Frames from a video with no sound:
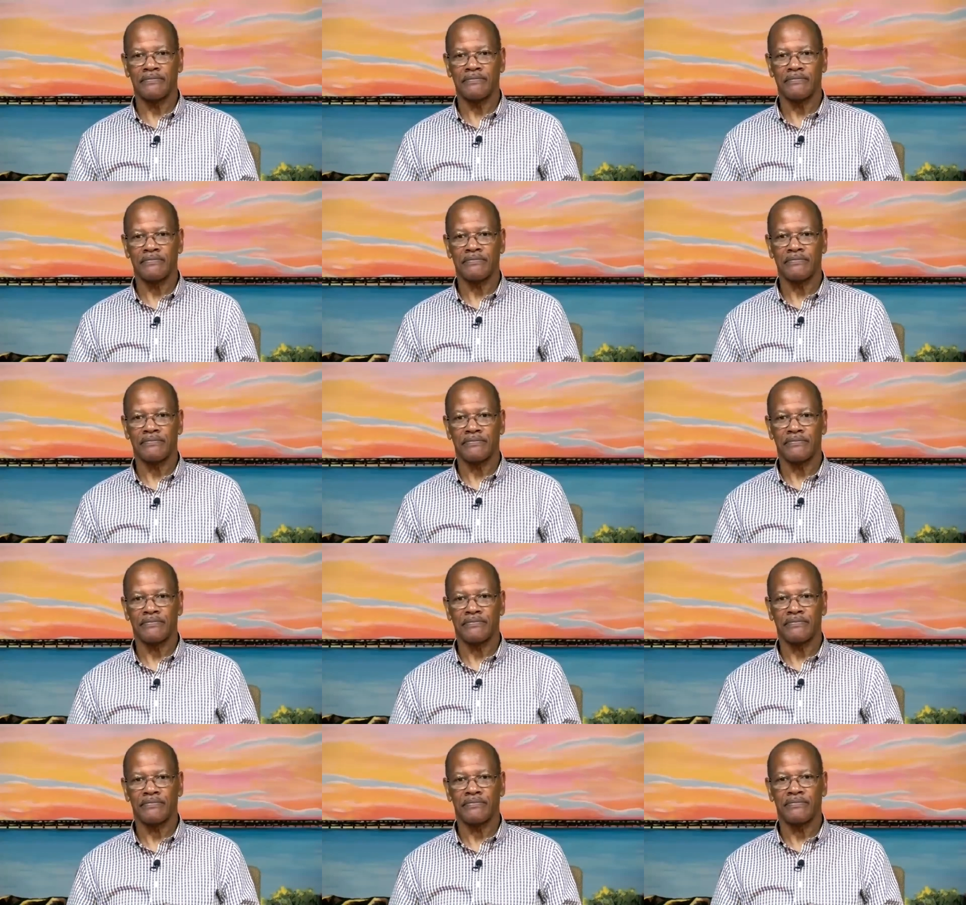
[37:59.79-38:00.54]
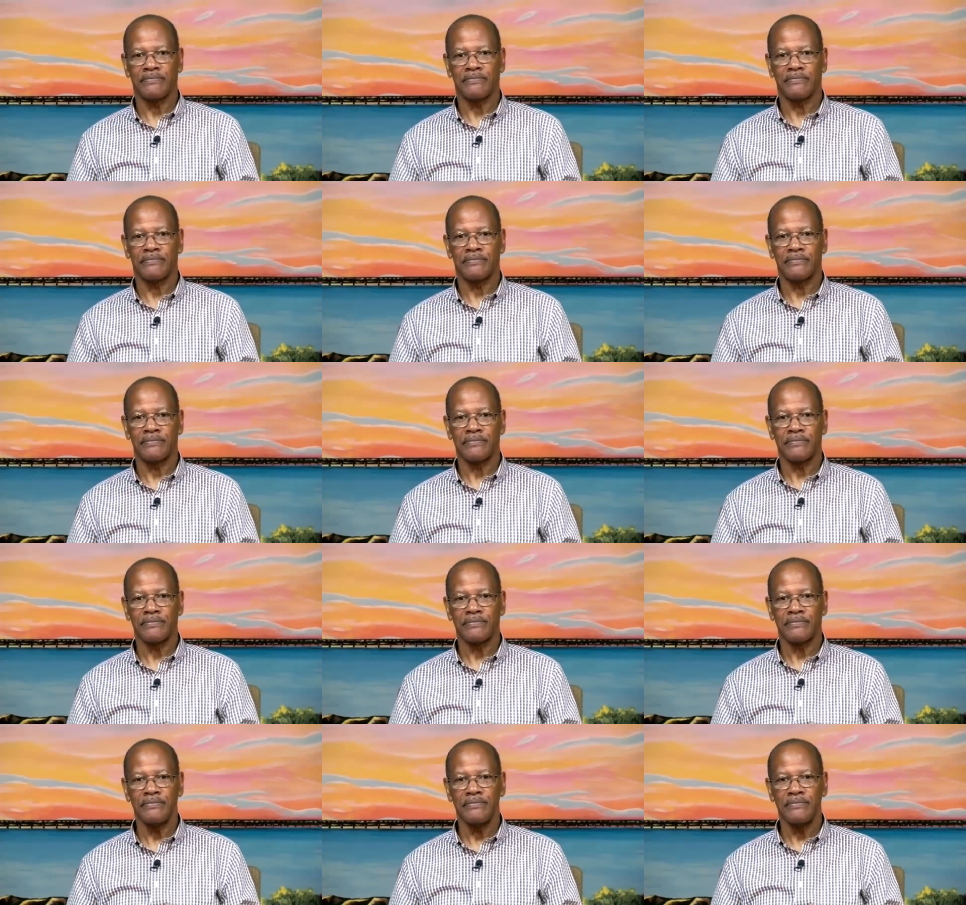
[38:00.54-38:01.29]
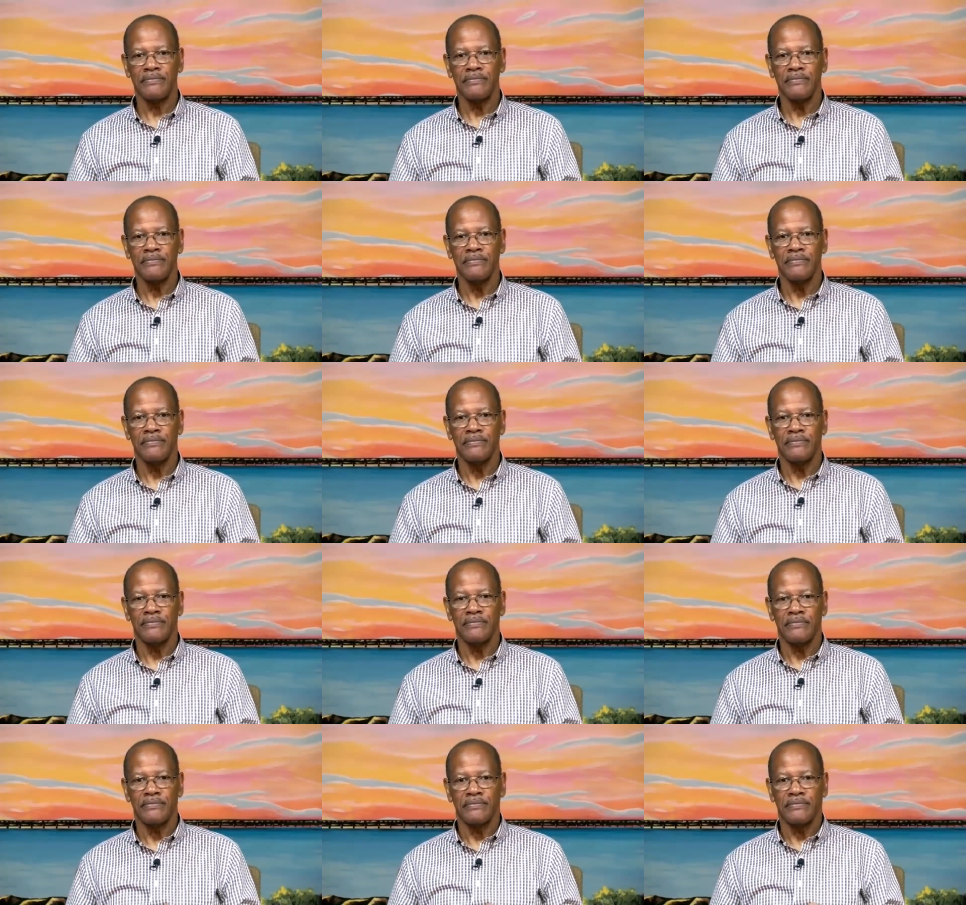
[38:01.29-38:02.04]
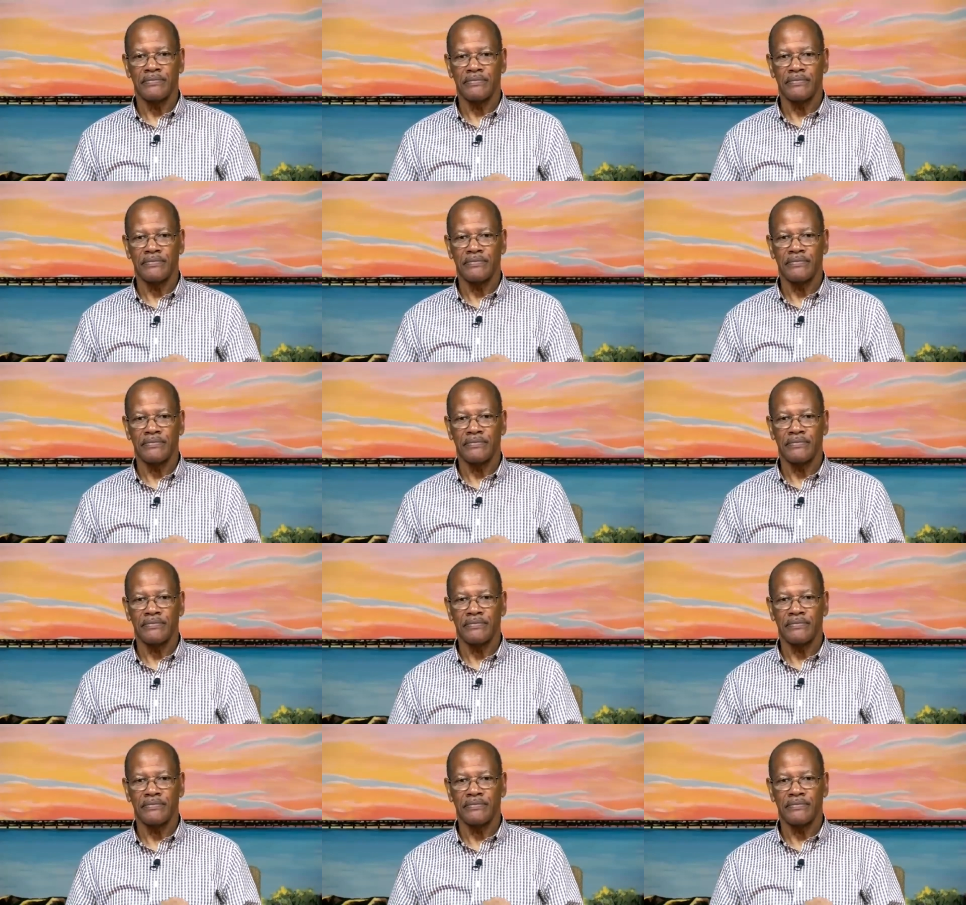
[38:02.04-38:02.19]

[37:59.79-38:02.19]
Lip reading: [no speech]